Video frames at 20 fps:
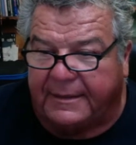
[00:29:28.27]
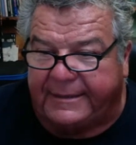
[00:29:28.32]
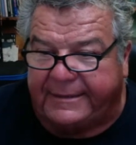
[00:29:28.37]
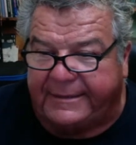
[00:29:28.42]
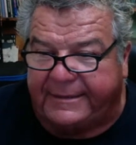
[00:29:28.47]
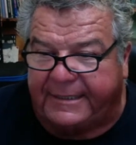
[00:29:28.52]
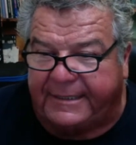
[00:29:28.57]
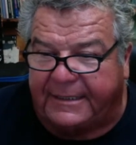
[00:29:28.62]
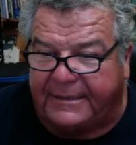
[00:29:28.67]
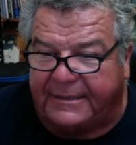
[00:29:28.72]

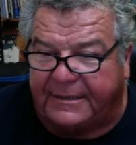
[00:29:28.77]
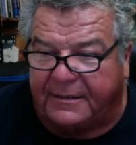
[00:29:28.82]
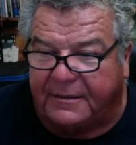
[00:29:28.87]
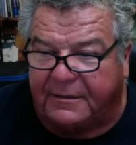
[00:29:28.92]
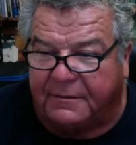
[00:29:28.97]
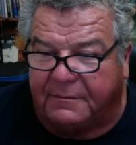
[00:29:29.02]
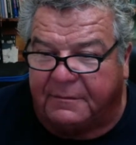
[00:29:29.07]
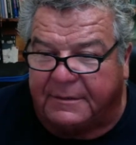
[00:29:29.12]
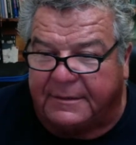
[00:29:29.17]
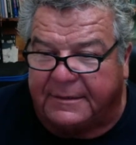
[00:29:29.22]
Jason,
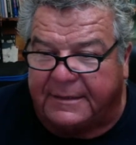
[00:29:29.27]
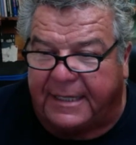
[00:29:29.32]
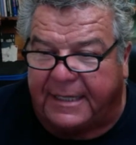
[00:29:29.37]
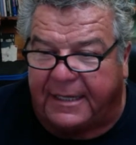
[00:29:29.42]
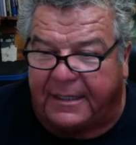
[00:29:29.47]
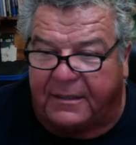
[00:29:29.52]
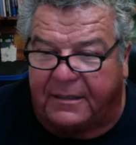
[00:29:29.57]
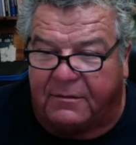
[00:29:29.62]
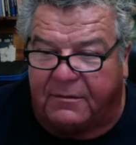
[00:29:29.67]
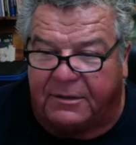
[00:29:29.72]
who was
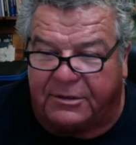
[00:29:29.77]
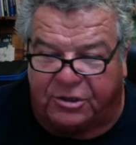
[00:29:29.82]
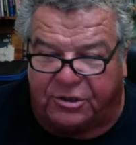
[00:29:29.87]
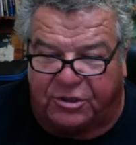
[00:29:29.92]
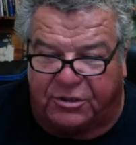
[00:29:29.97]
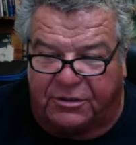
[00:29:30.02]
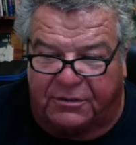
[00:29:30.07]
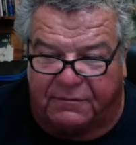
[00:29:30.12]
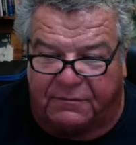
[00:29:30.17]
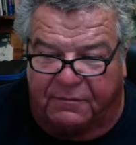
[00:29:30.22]
that
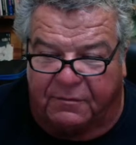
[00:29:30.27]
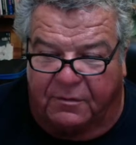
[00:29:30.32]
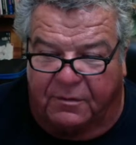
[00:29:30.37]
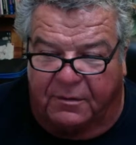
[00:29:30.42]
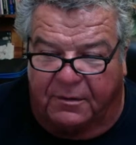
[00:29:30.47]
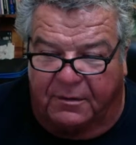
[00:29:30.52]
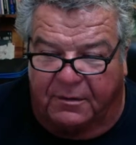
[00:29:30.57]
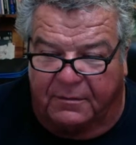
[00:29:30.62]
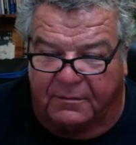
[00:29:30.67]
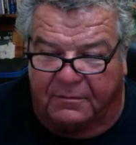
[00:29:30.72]
question
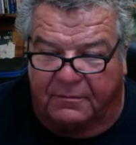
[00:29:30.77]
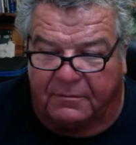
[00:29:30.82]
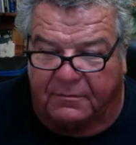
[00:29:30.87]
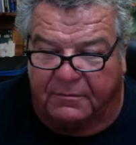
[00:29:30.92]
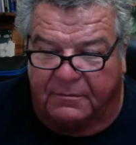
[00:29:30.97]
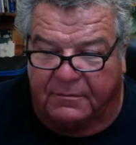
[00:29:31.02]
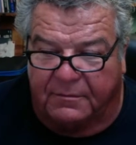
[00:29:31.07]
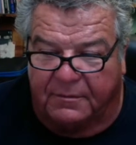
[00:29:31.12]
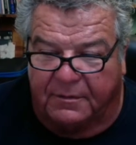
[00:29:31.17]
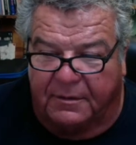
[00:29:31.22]
for?
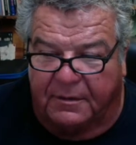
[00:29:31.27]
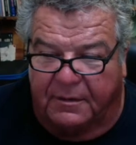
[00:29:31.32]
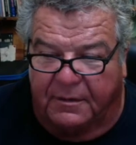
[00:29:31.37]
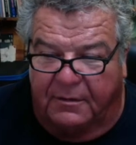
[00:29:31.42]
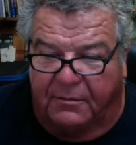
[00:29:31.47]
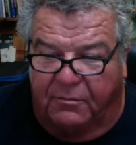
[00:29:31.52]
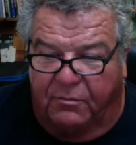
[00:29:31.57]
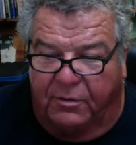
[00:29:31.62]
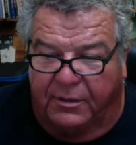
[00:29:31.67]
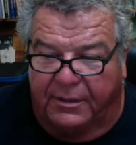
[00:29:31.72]

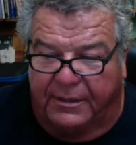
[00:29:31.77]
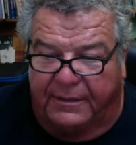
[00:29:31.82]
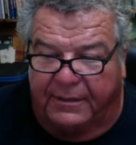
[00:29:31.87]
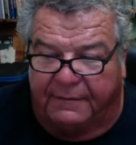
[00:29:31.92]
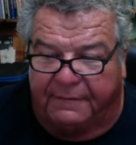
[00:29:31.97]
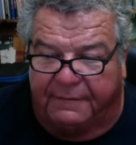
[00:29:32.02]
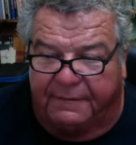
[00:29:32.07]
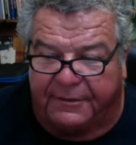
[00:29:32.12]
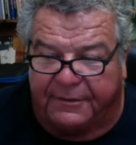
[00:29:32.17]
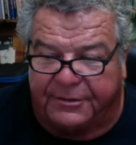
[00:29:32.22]
Where do you
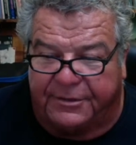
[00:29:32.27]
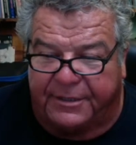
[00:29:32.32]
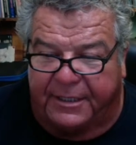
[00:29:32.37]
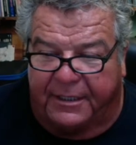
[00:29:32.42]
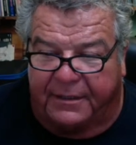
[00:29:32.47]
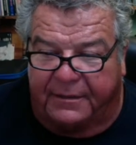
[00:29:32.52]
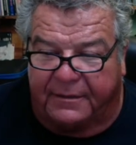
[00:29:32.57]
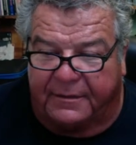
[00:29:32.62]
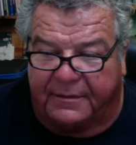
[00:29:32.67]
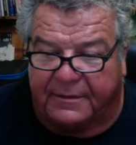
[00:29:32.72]
fish
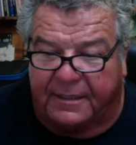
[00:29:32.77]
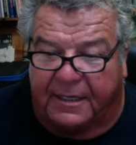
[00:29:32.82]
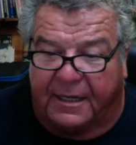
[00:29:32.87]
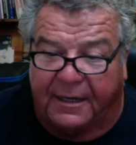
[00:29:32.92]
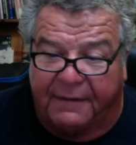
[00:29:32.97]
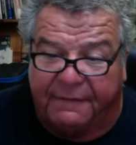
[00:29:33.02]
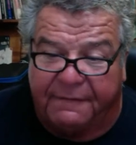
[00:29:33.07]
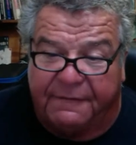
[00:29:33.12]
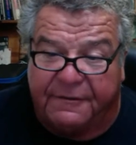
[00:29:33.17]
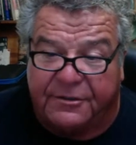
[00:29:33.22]
at? Because
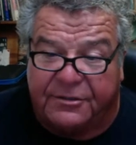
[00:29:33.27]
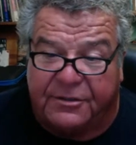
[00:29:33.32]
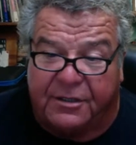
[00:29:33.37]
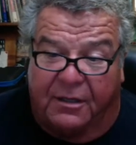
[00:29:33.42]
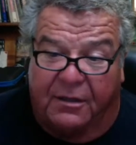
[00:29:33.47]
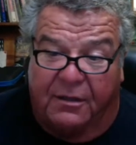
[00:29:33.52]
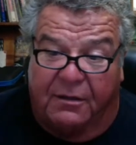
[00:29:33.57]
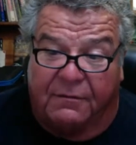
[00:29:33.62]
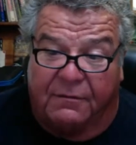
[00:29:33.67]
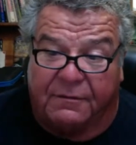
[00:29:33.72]
I fish
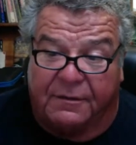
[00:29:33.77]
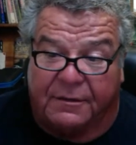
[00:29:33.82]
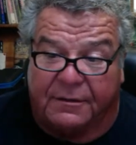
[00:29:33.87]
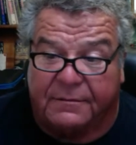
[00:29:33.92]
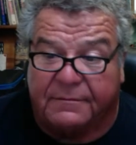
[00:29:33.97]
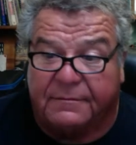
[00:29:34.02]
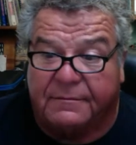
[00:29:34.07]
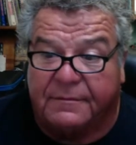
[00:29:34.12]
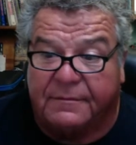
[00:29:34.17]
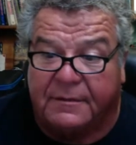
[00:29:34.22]
all over
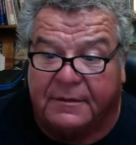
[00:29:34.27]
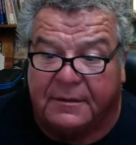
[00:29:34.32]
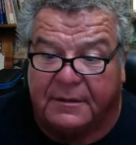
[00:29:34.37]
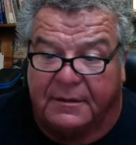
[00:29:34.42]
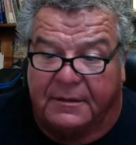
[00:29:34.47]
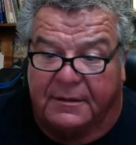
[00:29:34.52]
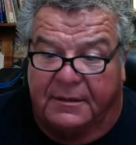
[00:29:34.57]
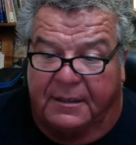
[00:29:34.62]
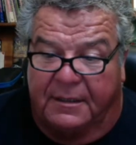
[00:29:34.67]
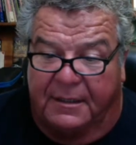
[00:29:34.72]

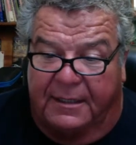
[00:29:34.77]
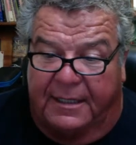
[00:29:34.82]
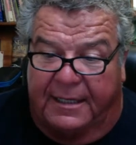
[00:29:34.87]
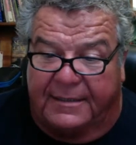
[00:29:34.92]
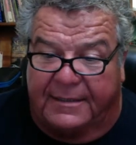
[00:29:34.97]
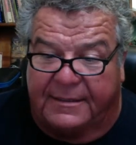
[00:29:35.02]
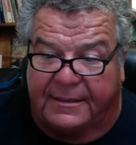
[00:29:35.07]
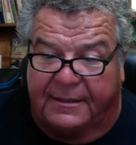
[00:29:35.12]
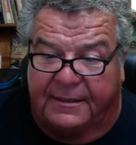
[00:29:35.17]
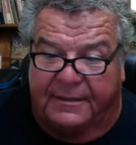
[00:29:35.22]

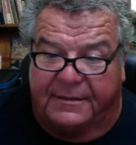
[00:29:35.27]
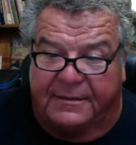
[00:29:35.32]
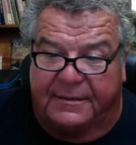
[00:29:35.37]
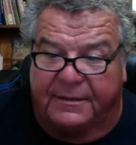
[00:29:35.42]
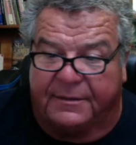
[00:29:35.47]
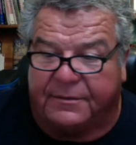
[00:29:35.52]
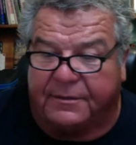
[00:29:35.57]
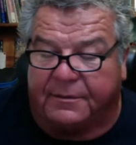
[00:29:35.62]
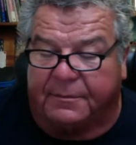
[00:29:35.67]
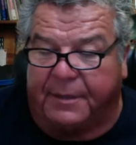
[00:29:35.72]
Alaska to
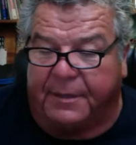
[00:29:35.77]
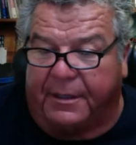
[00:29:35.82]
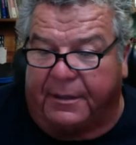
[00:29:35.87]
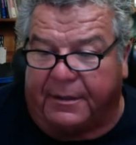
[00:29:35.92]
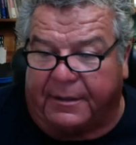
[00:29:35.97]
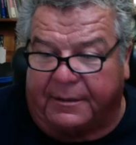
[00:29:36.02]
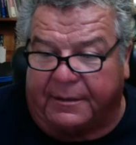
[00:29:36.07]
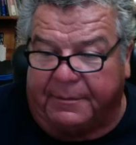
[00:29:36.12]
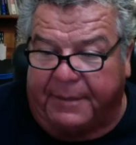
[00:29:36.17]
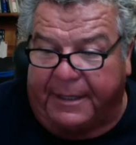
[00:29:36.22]
Central
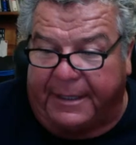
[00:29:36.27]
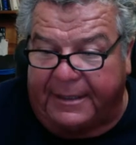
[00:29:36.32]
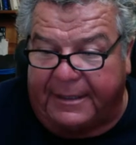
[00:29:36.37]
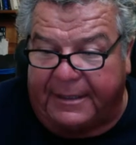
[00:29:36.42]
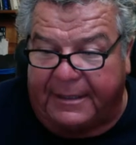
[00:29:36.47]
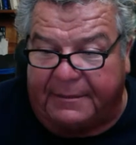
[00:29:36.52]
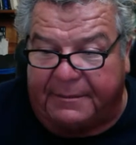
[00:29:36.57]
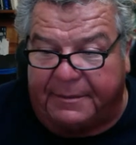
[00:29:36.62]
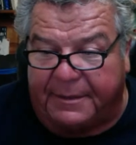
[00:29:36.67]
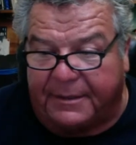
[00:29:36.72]
America
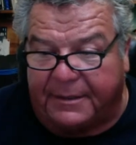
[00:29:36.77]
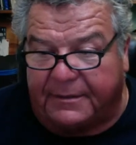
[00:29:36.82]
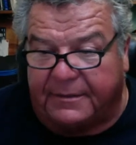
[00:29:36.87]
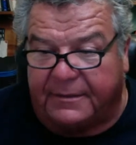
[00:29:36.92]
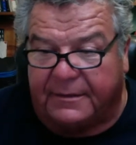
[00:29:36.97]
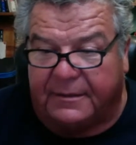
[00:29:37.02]
mainly, but